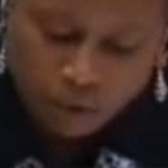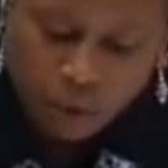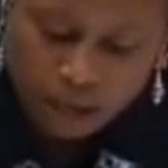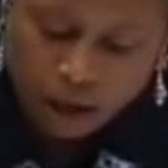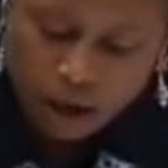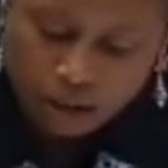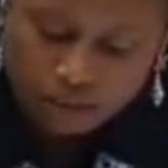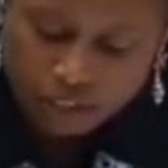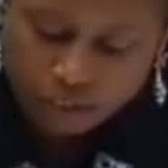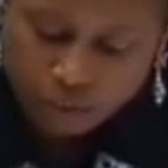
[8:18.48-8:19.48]
While all
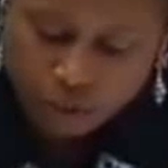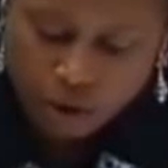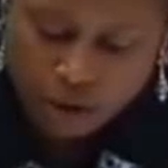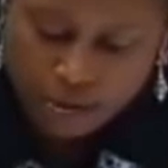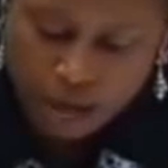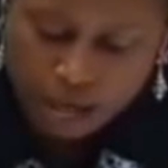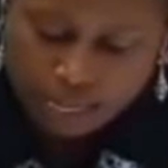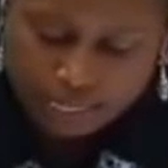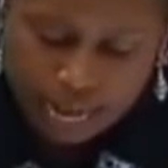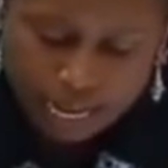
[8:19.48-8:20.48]
of this was going
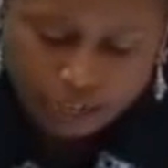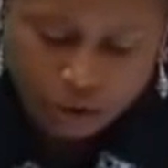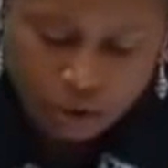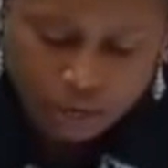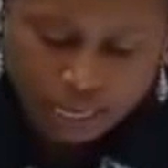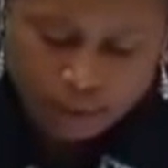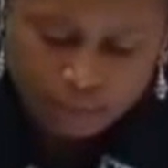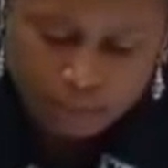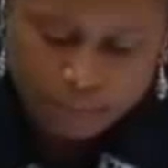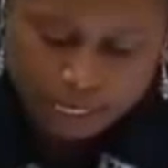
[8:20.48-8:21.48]
on, DynCorp
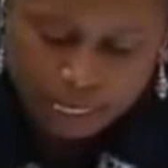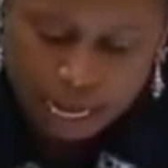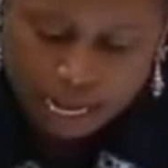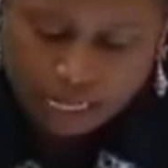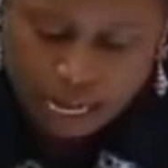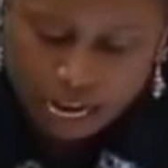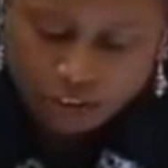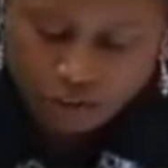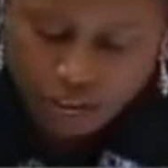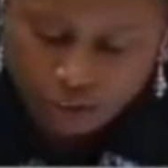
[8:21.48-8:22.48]
kept the Pentagon
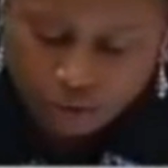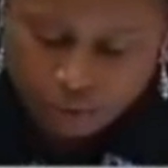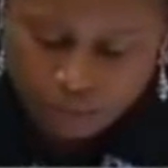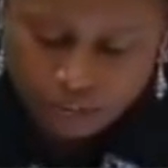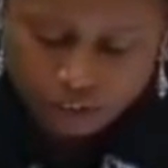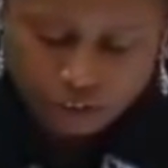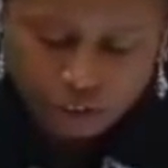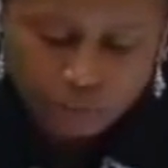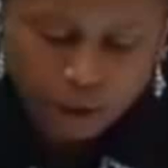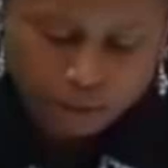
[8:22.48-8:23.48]
contract to administer
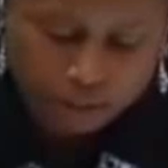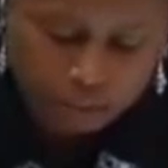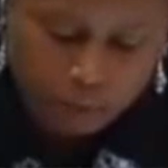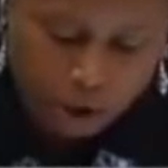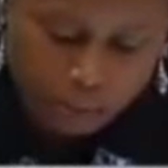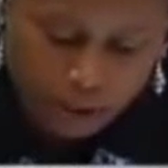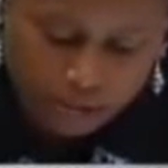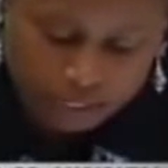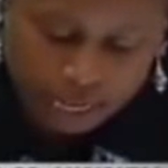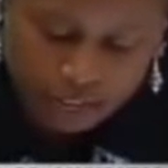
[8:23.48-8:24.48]
the
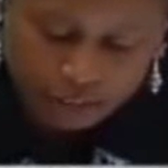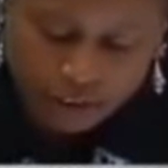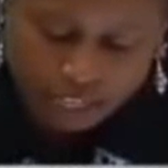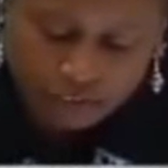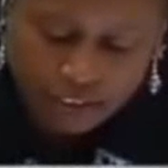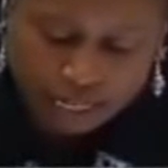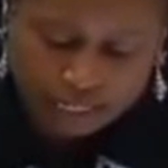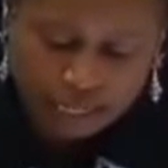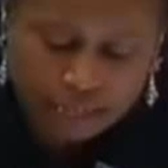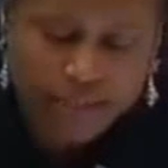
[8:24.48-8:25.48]
smallpox and anthrax
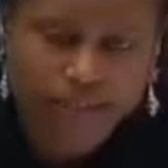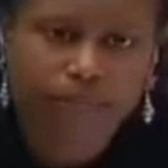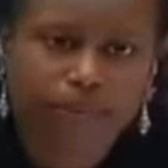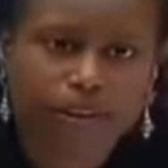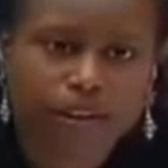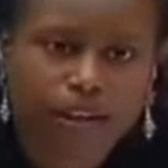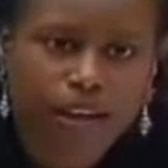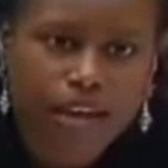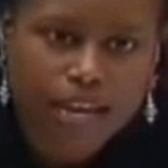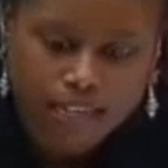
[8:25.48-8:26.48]
vaccines
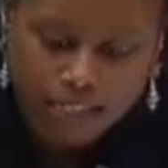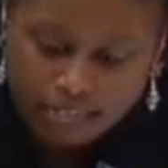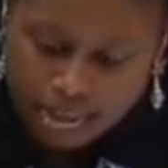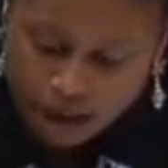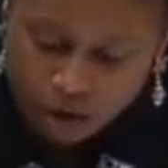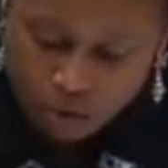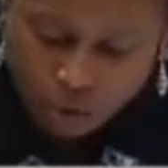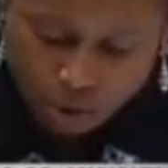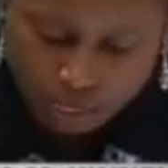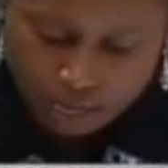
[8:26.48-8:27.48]
and is now
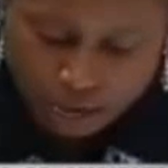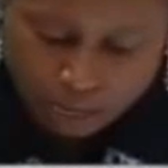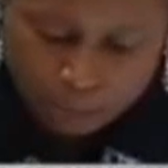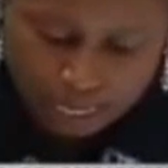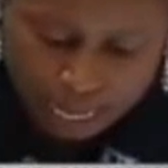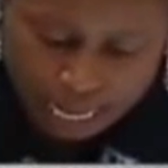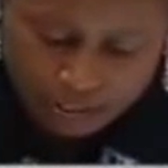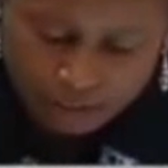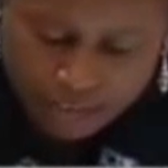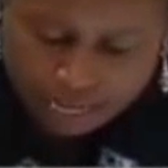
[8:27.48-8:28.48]
working on a
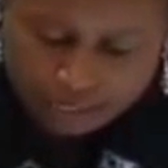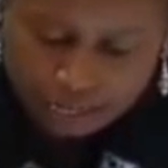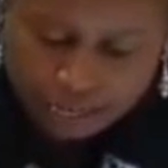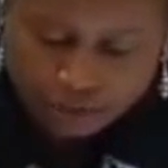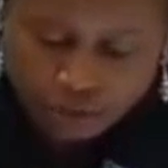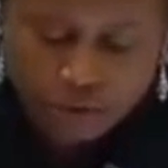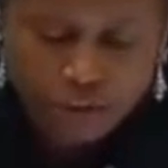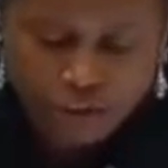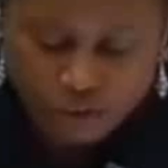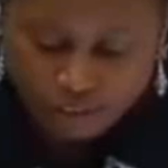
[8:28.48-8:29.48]
plague vaccine through the
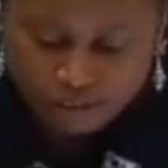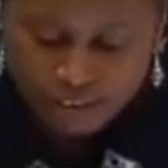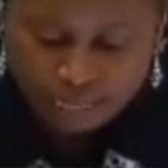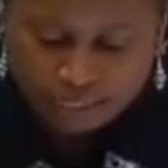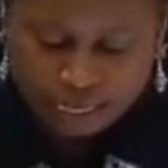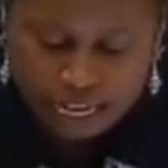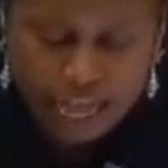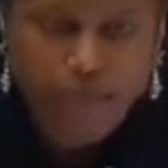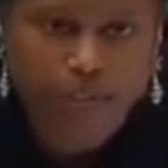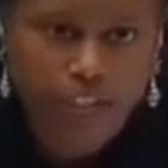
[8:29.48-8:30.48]
Joint Vaccine
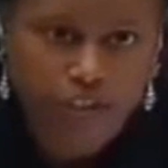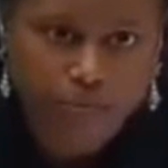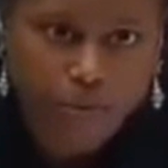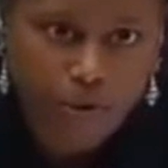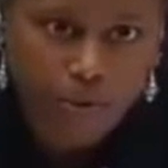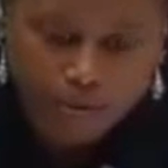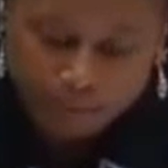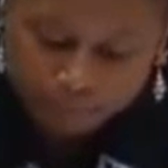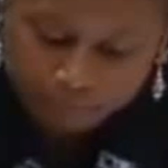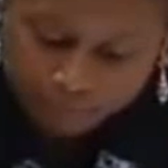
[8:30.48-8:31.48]
Acquisition Program.